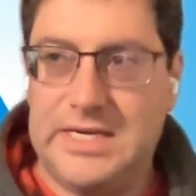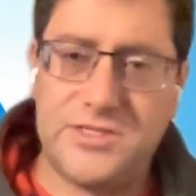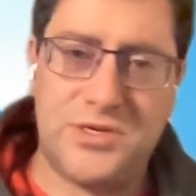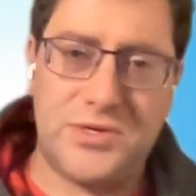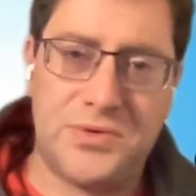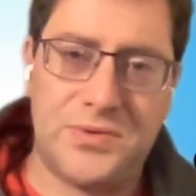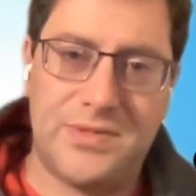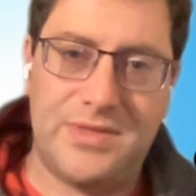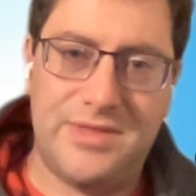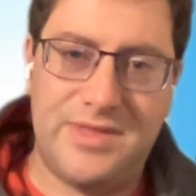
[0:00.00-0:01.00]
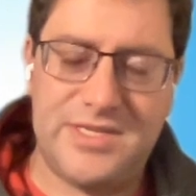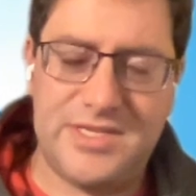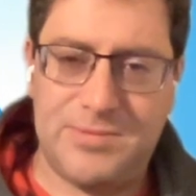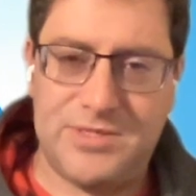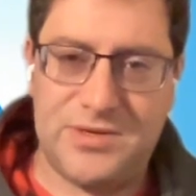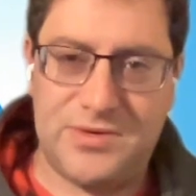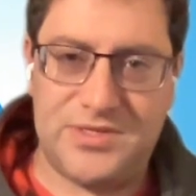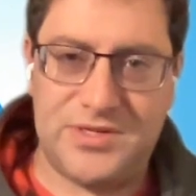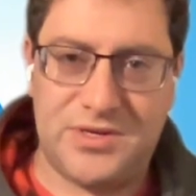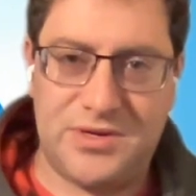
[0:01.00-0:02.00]
So, this episode
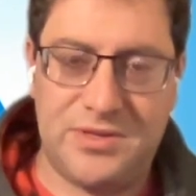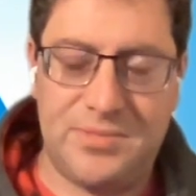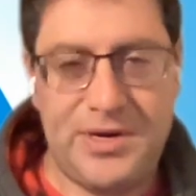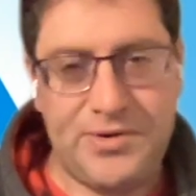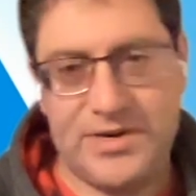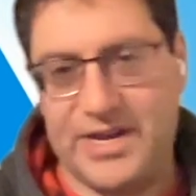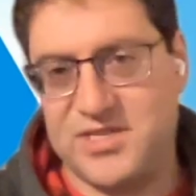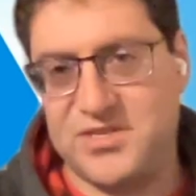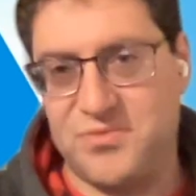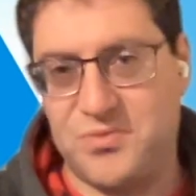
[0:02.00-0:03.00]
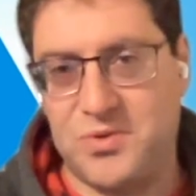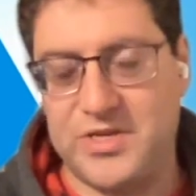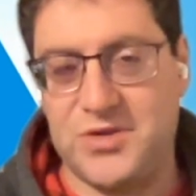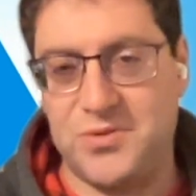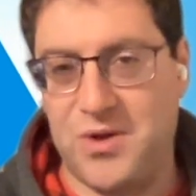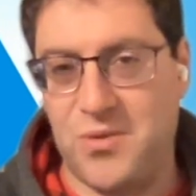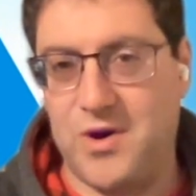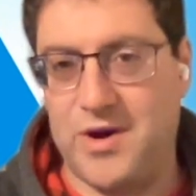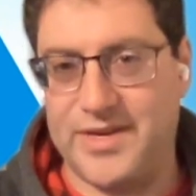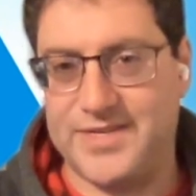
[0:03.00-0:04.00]
is called The Paradox of What Do I
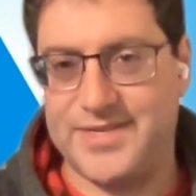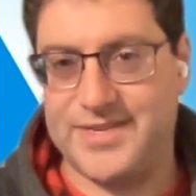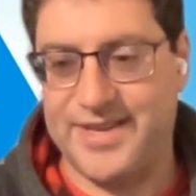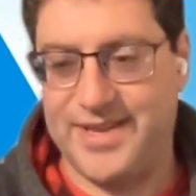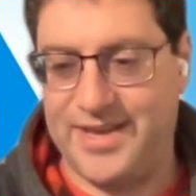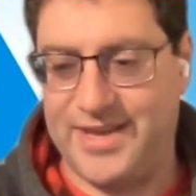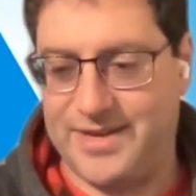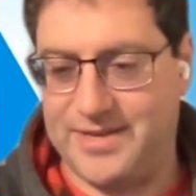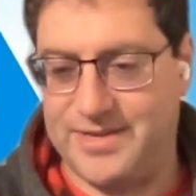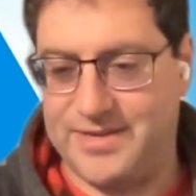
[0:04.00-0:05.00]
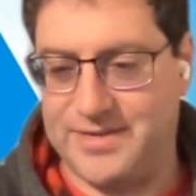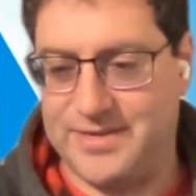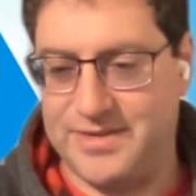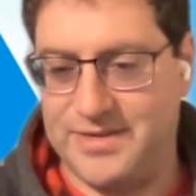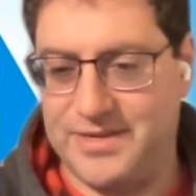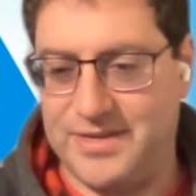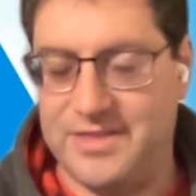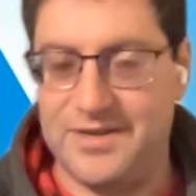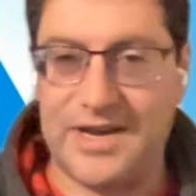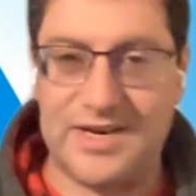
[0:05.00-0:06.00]
Want and
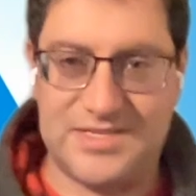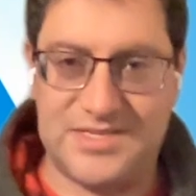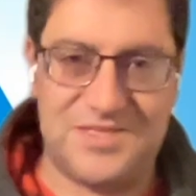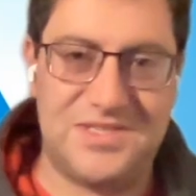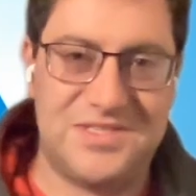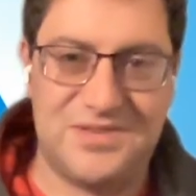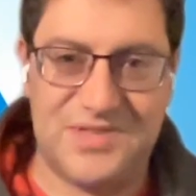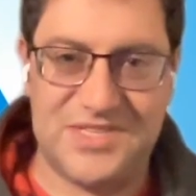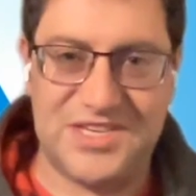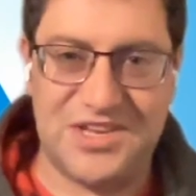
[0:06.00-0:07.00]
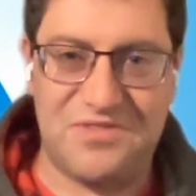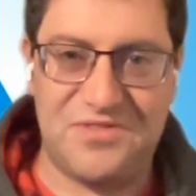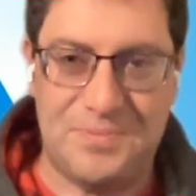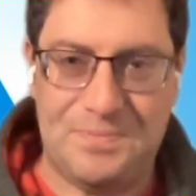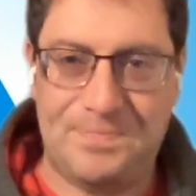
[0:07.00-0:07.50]
the Non Existence of the Self.